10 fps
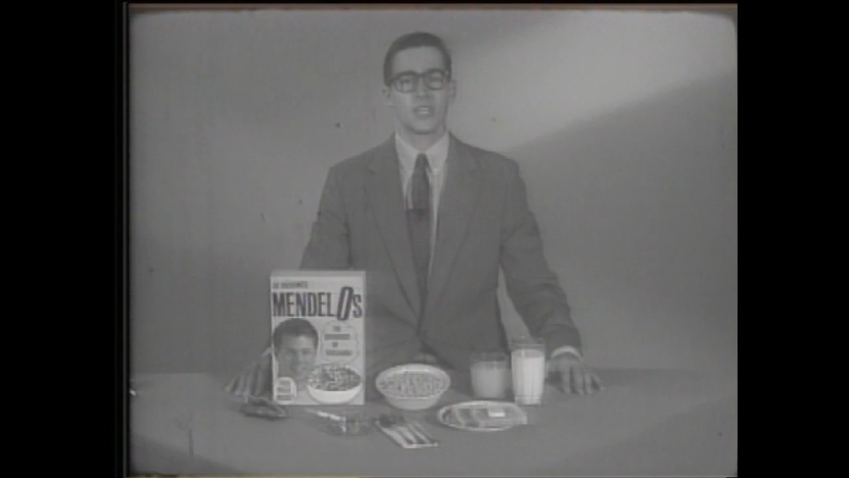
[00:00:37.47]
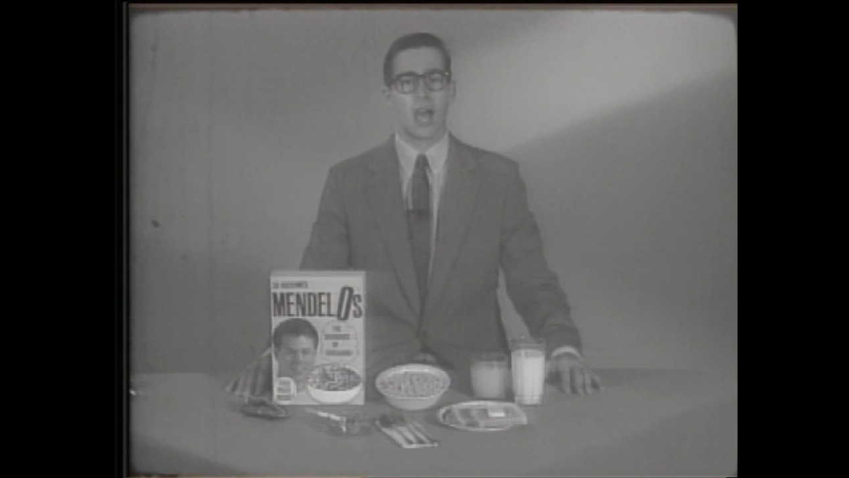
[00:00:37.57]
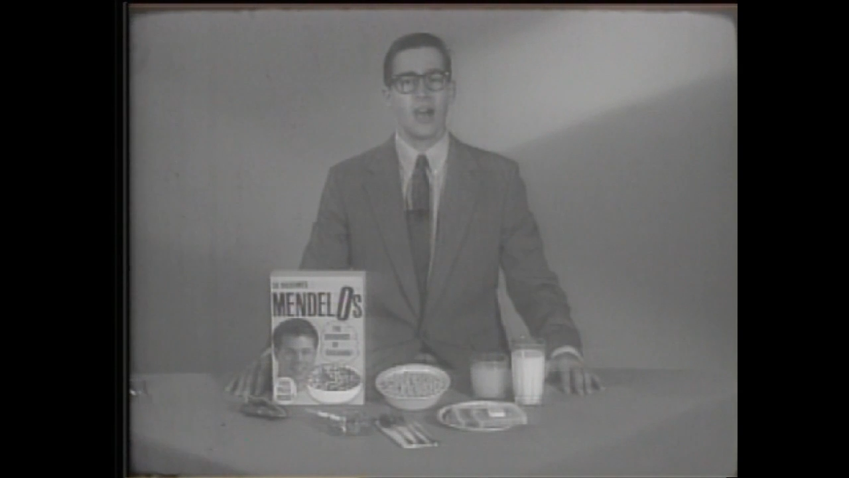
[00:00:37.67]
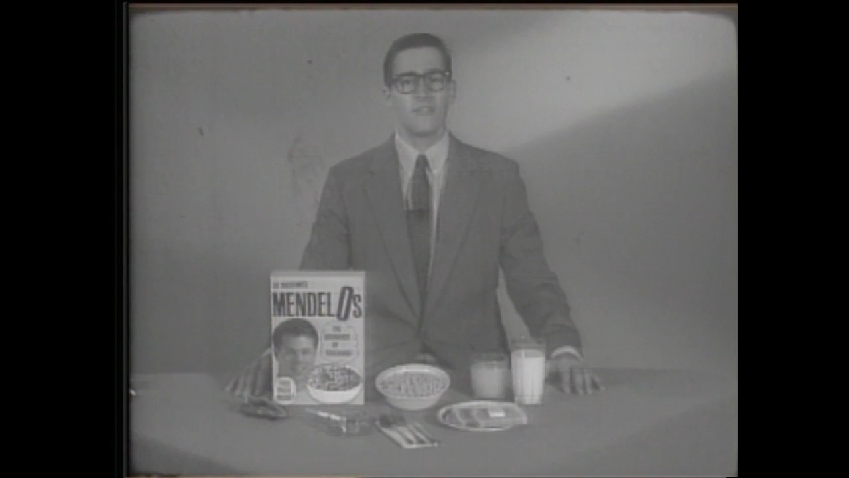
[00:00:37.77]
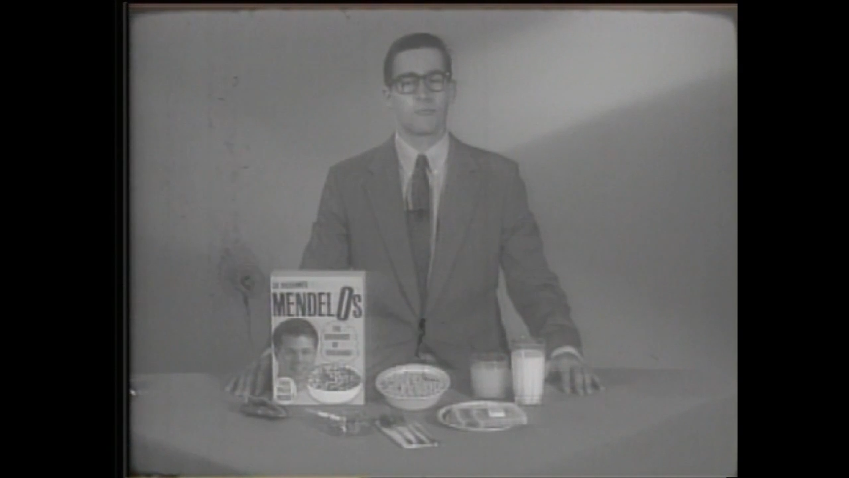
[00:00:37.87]

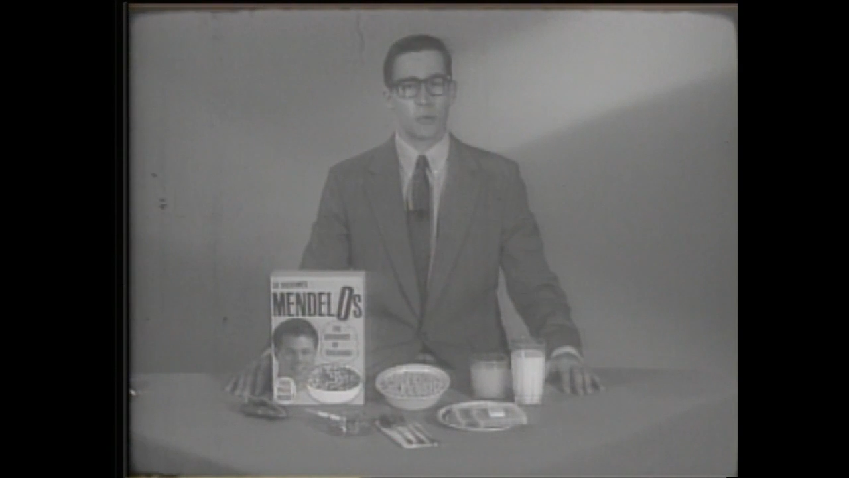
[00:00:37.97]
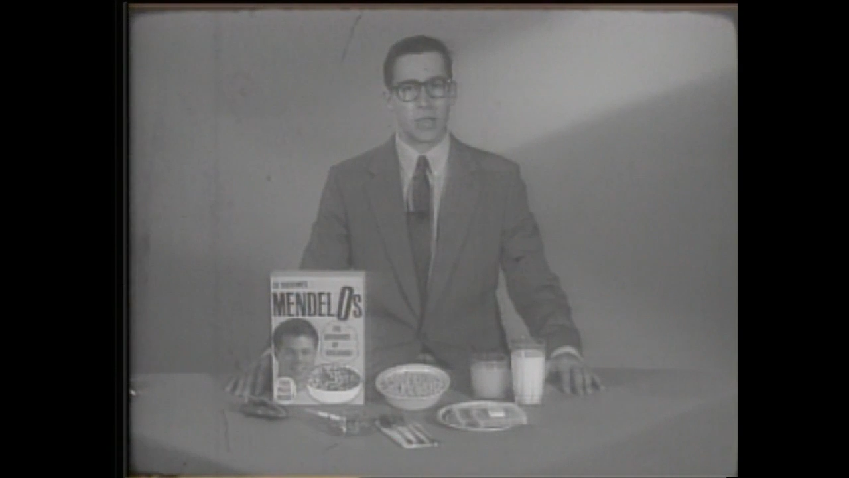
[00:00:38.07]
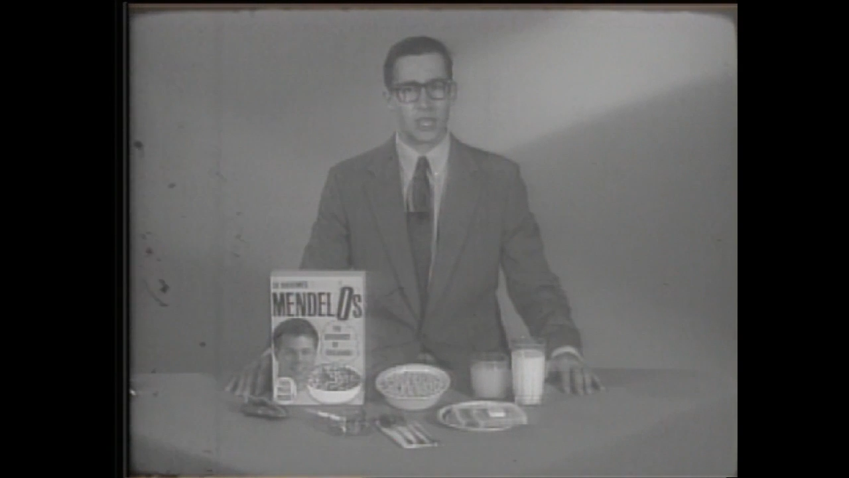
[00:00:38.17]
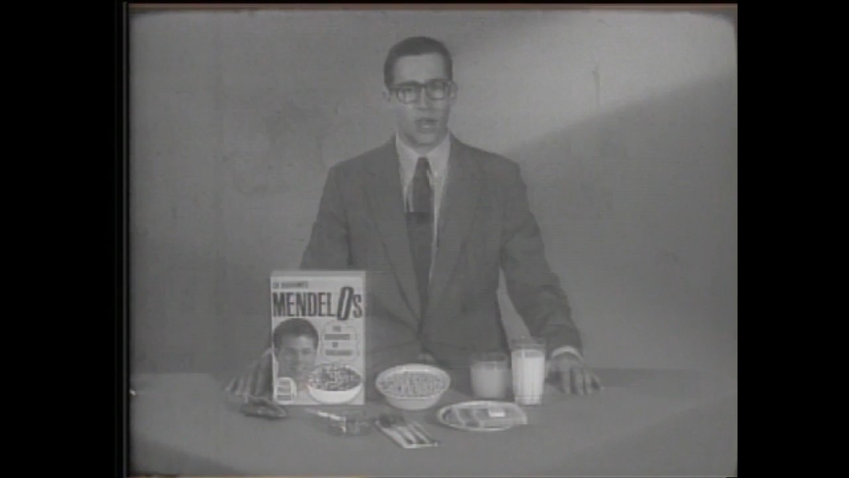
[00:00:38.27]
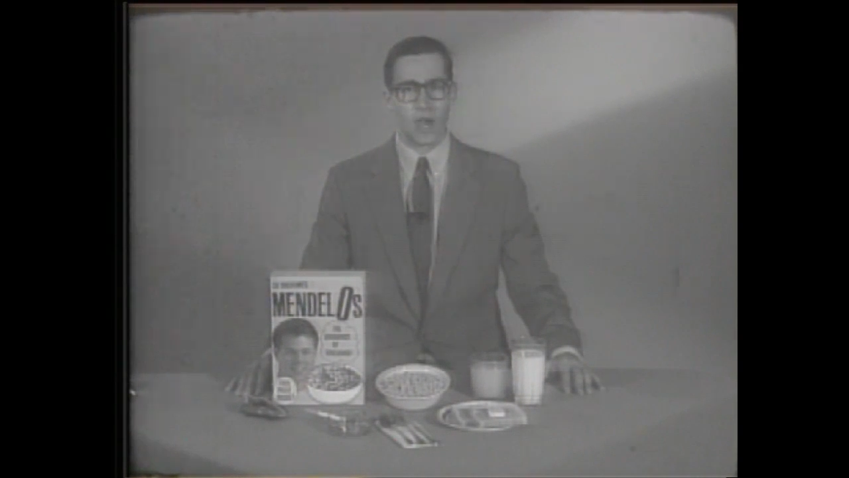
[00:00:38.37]
of
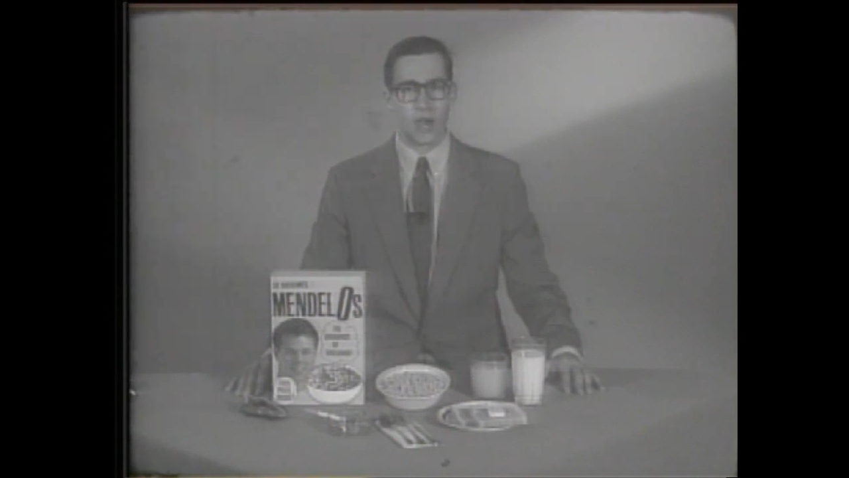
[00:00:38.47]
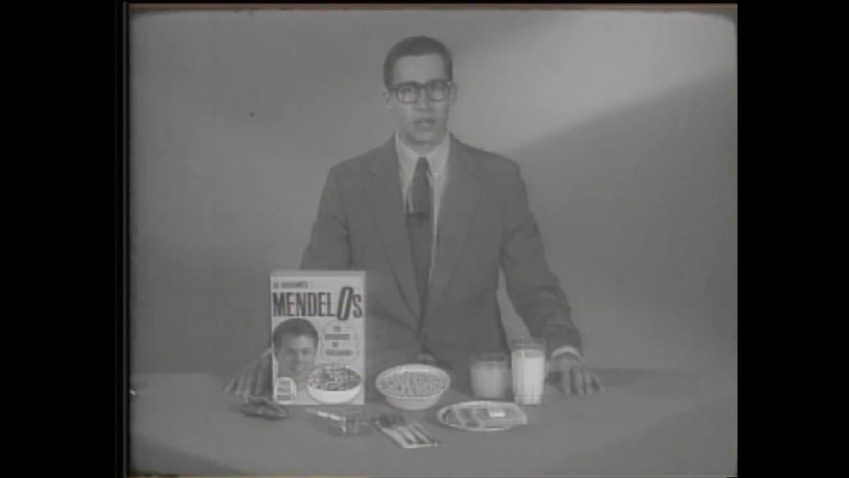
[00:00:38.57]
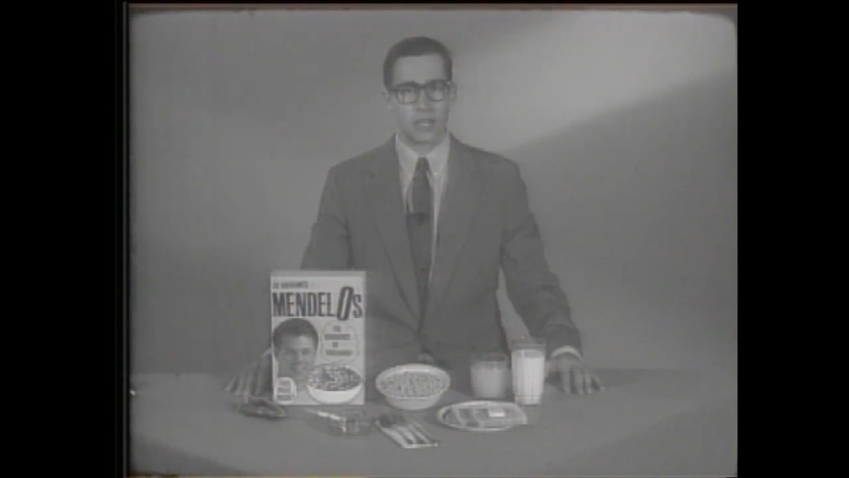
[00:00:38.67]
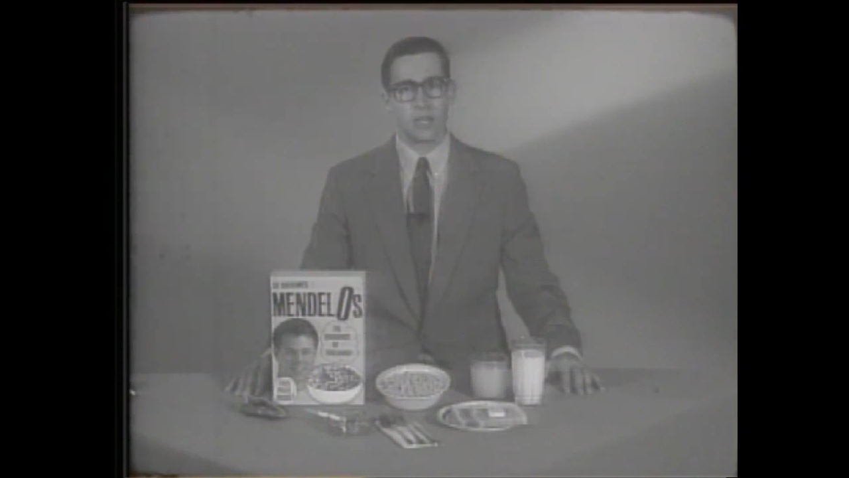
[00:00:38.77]
Brickyard.